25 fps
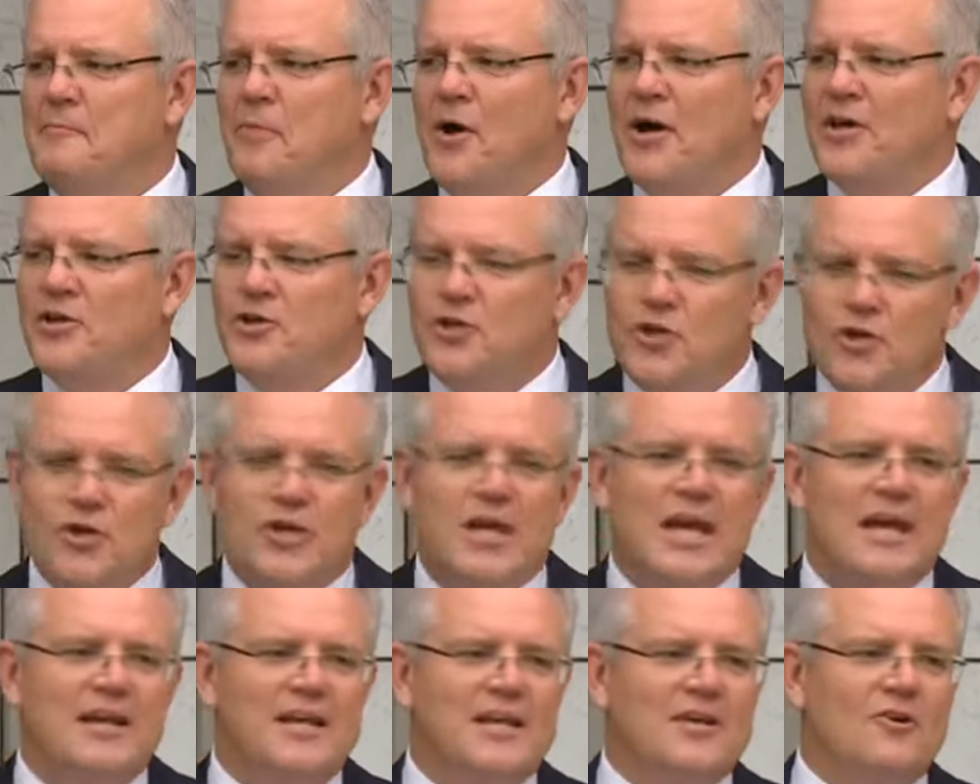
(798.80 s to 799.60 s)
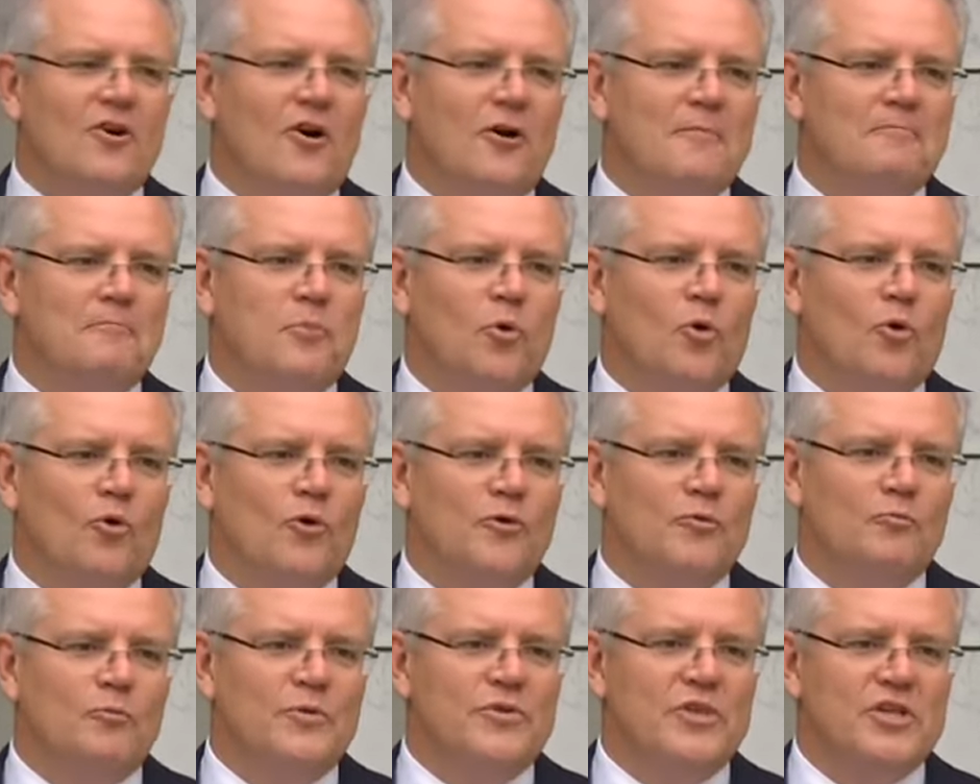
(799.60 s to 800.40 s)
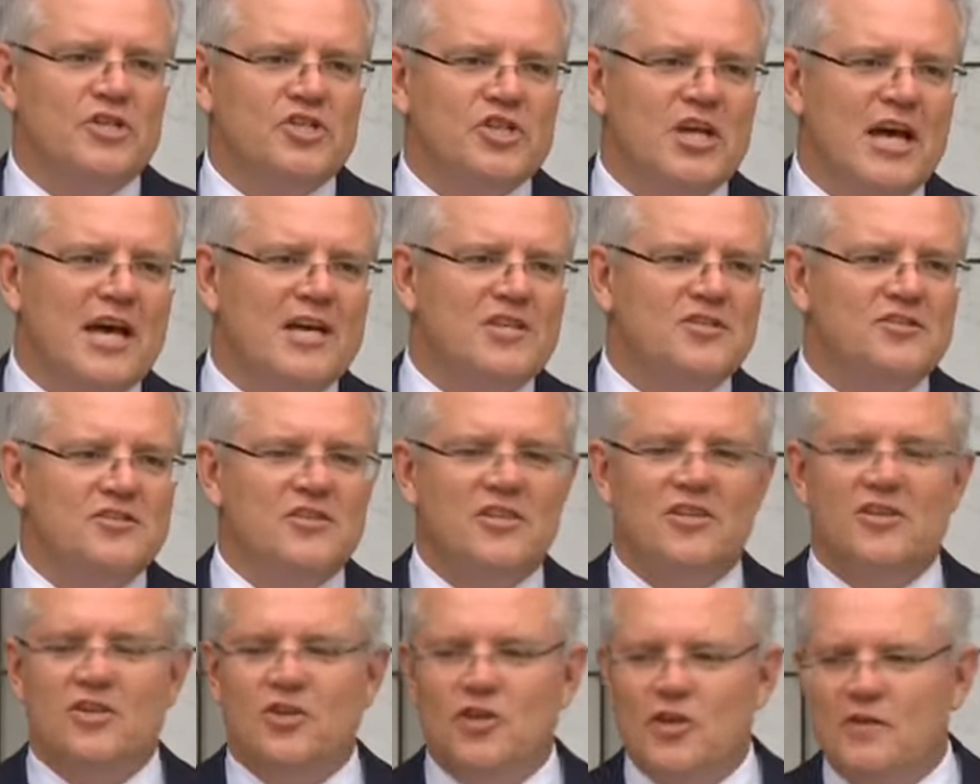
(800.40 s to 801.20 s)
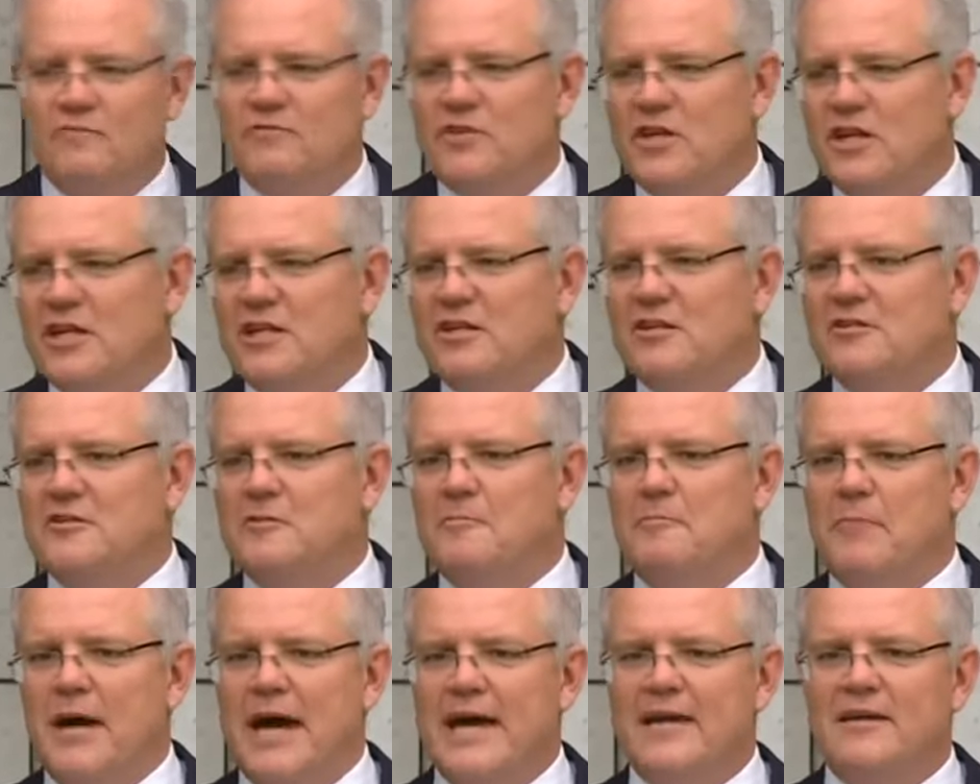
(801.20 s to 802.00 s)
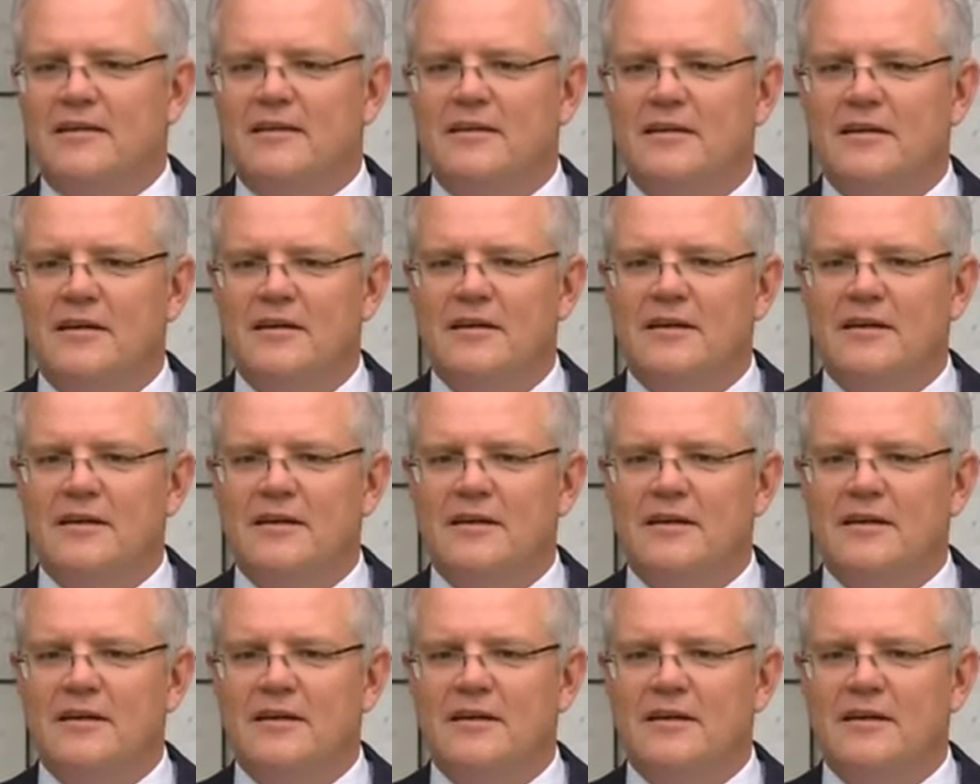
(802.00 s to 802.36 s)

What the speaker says: By you getting on board with the changes that you've needed to make,